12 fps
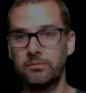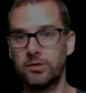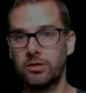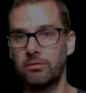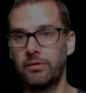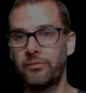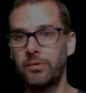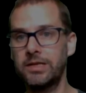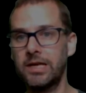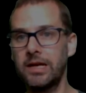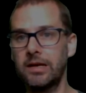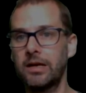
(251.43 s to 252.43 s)
So if we
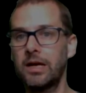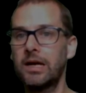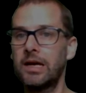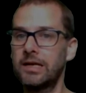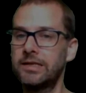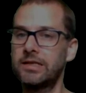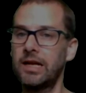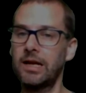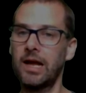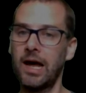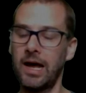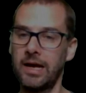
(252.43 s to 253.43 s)
take a set
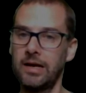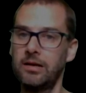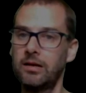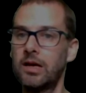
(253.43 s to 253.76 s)
A,